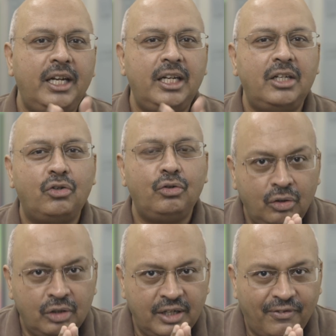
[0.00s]
need to
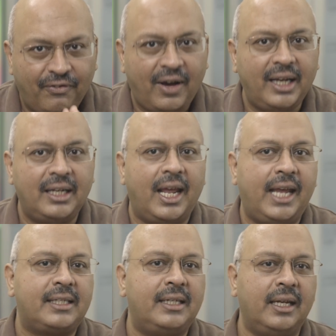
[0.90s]
define
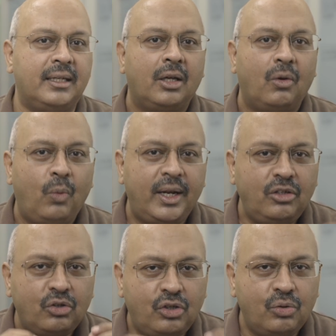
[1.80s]
X days when
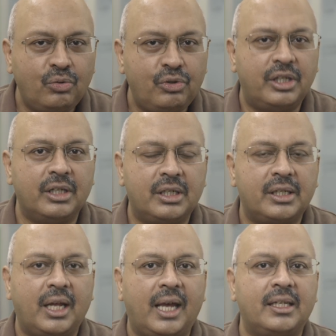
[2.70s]
you choose
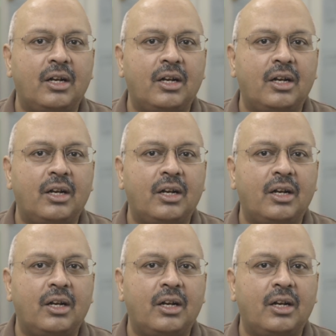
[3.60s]
this as an